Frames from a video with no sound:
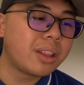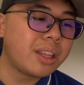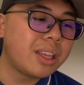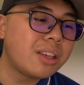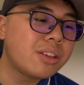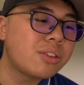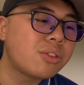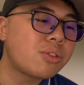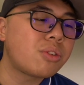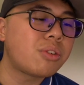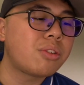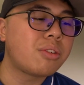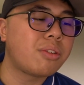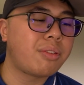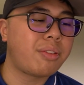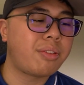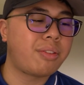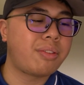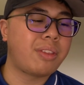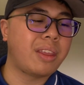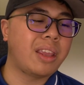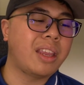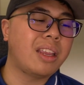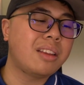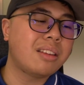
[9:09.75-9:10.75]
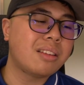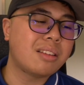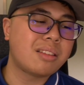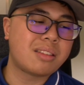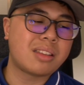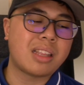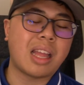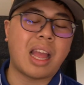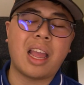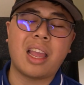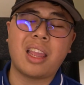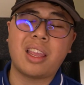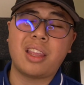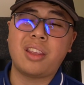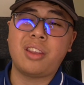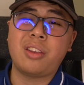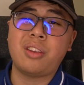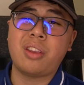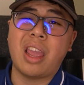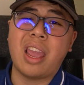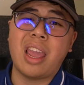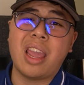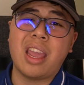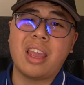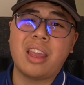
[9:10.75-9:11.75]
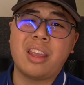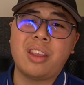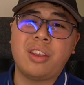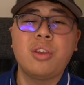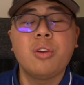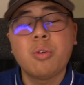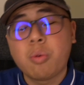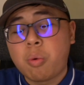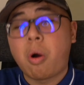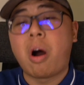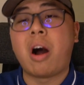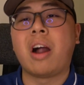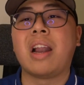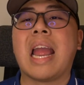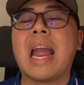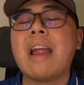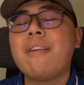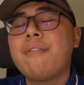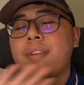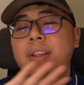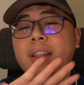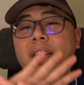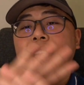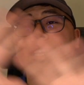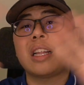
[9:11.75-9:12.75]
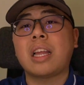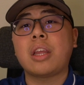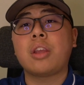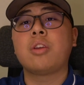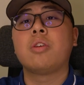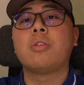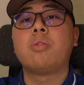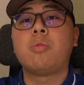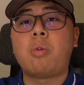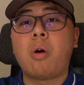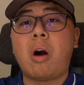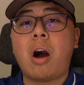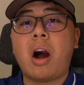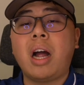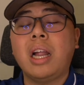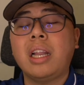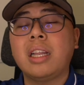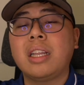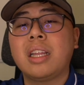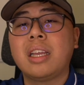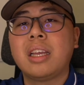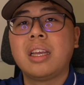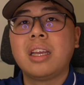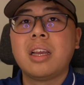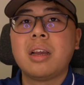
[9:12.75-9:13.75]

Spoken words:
These are things that you want, everything that you want,